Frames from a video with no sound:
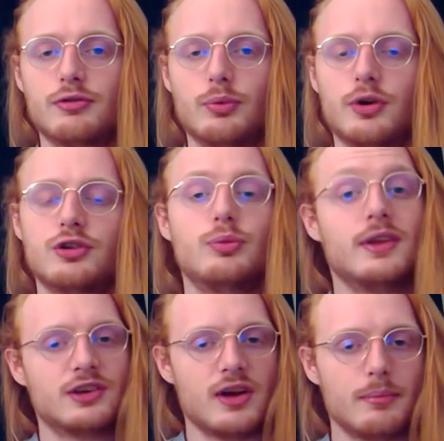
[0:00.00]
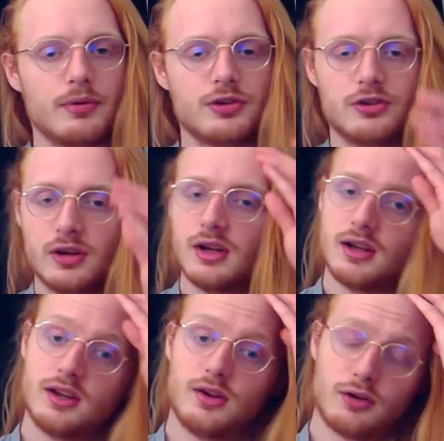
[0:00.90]
of the words with examples.
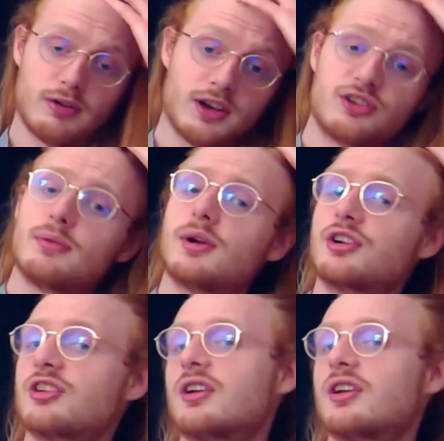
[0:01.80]
You can find a similar